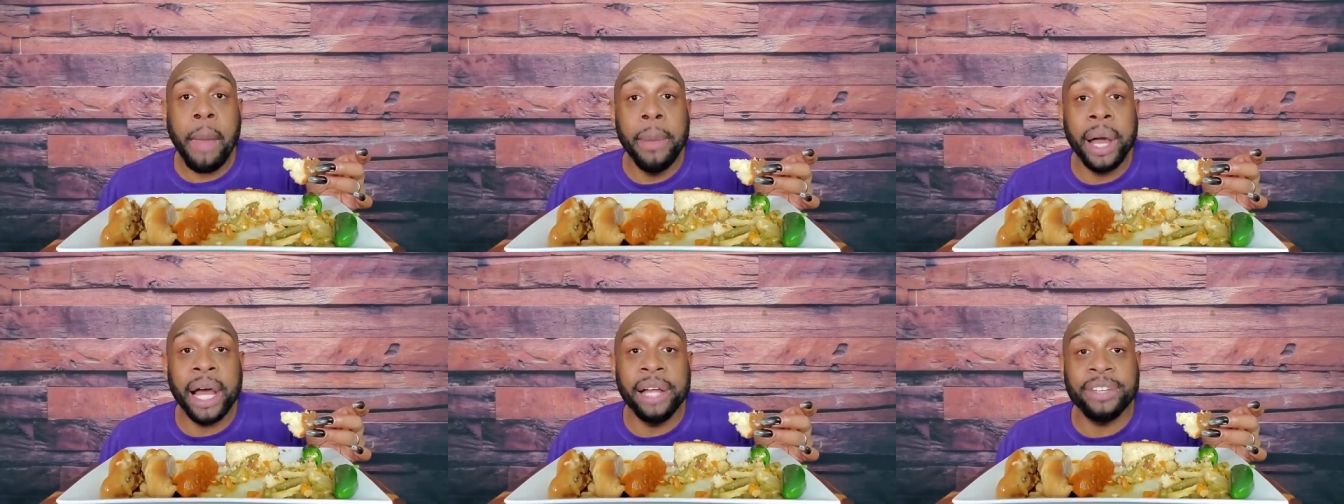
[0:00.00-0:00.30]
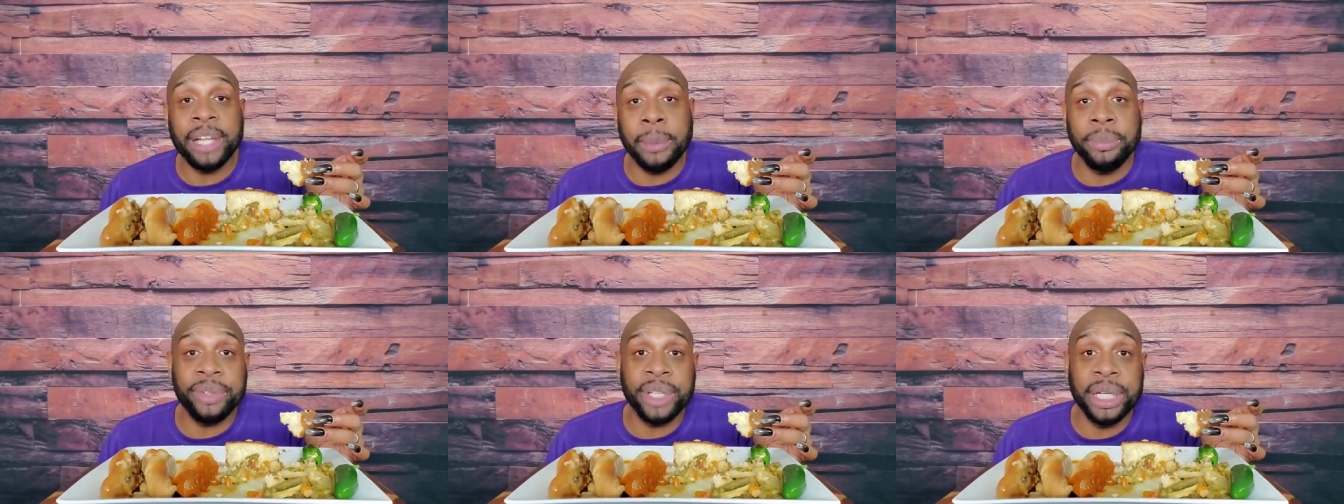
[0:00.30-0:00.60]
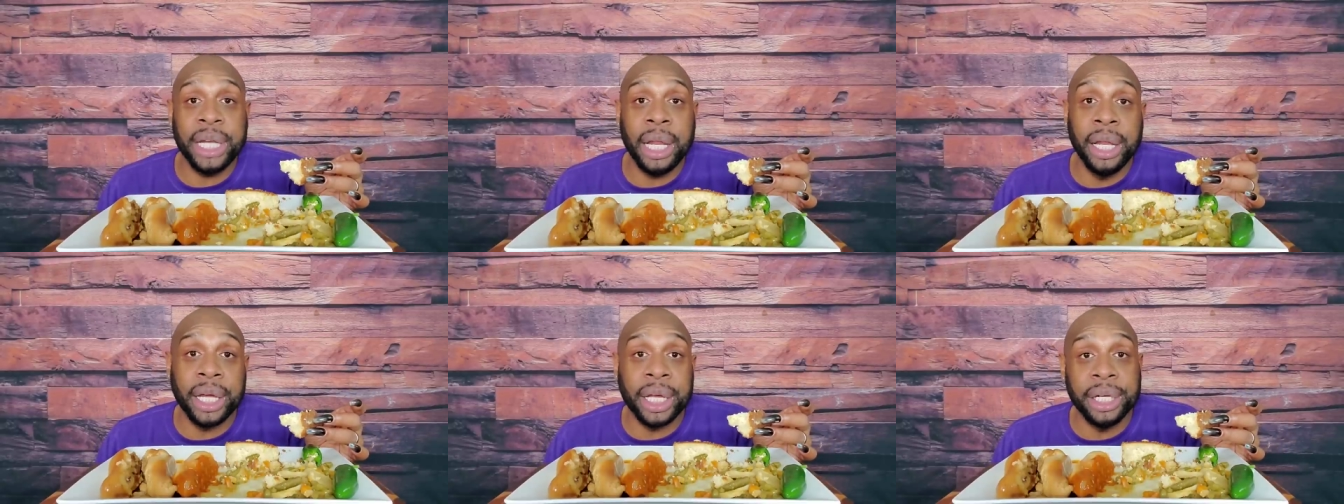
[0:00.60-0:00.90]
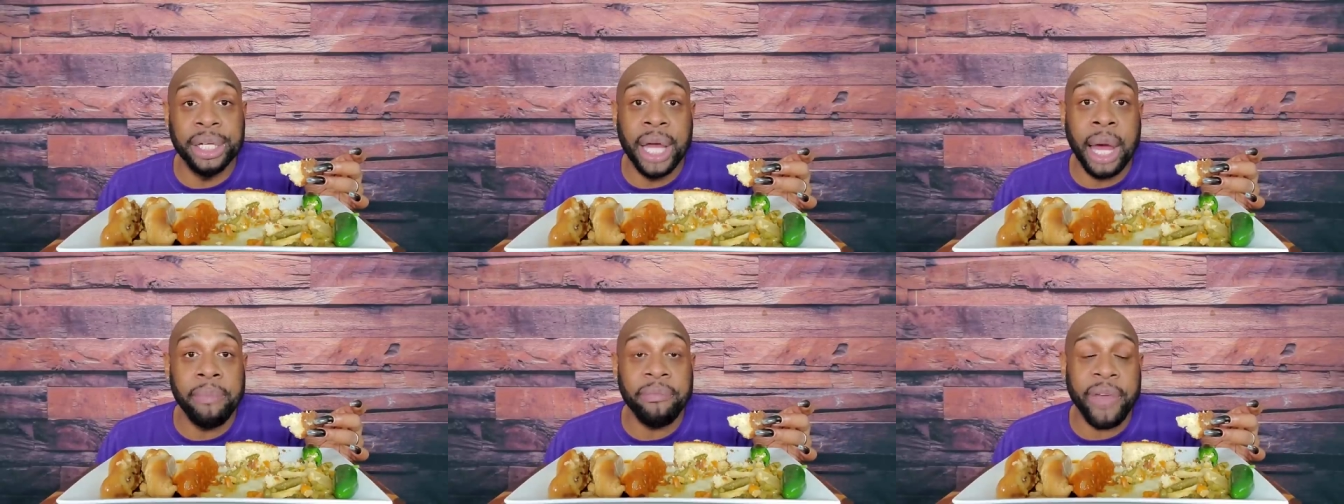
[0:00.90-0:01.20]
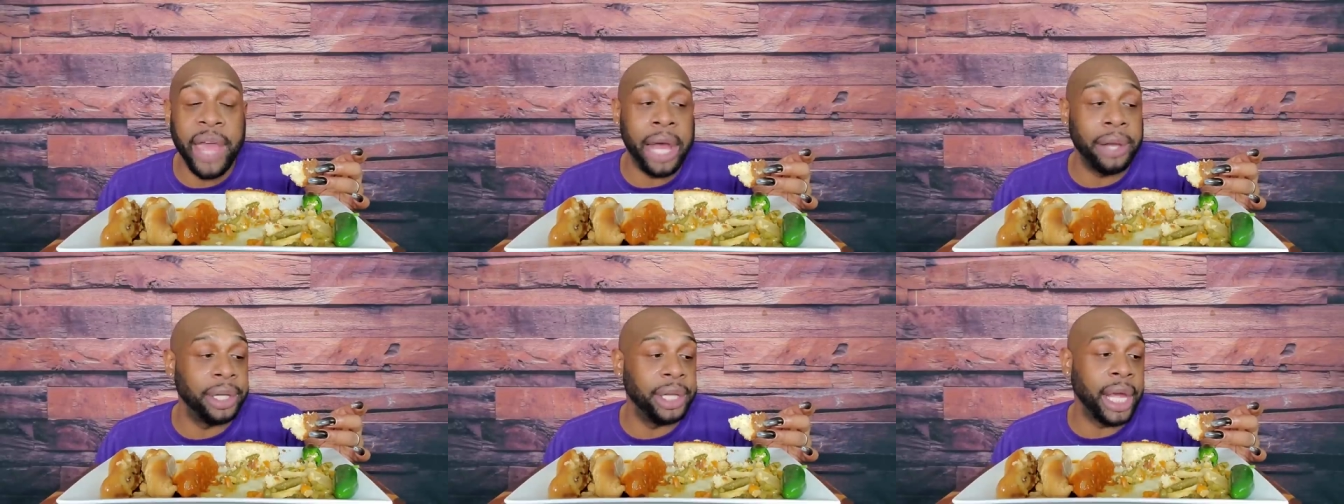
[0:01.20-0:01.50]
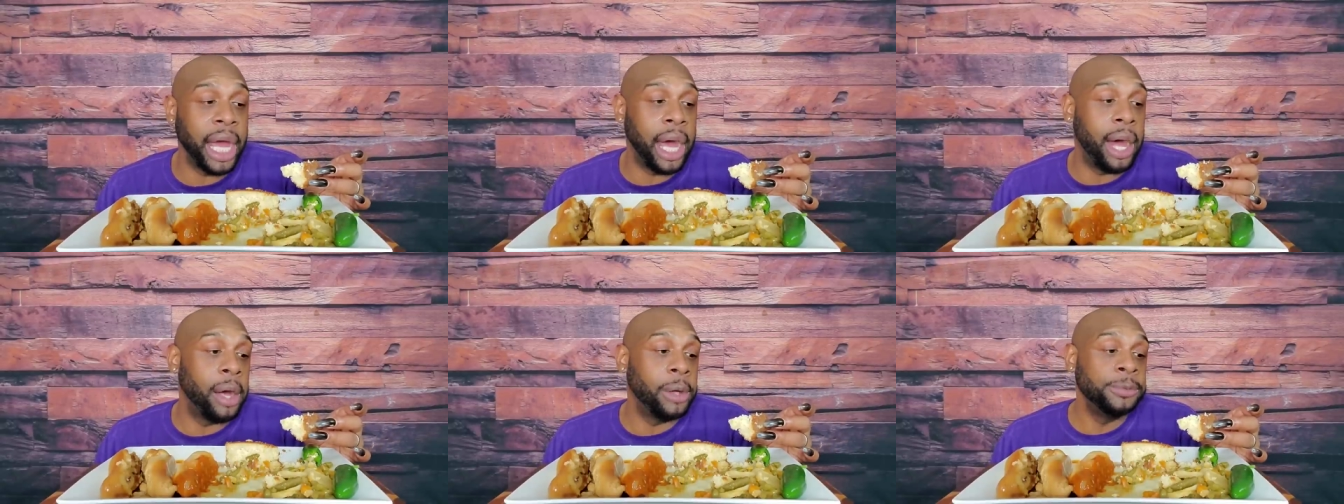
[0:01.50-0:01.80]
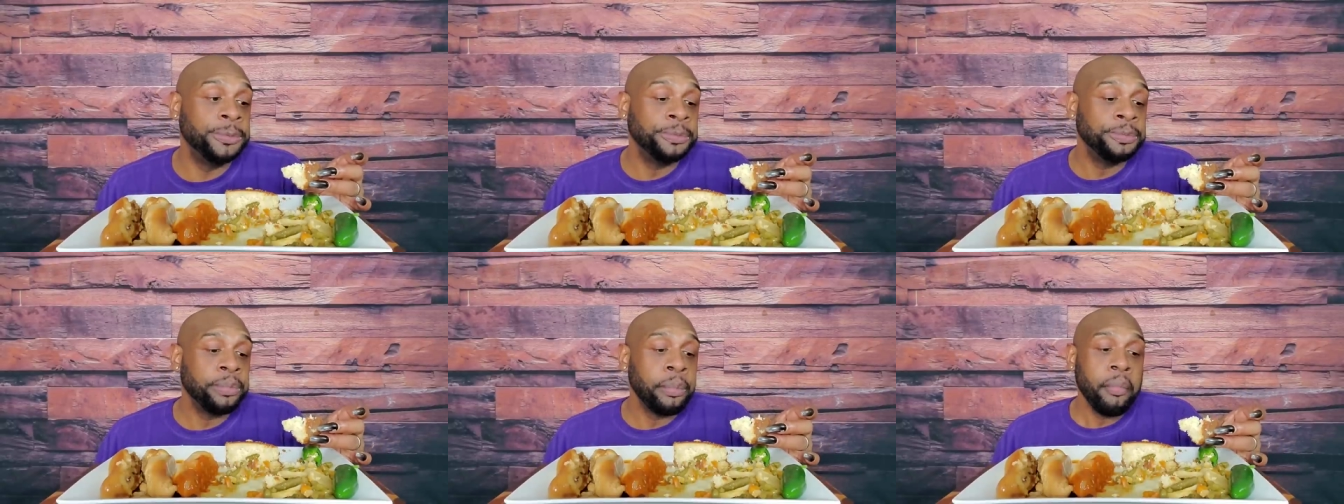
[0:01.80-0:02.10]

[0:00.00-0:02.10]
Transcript: Because I'm sitting there looking dumbfounded, y'all.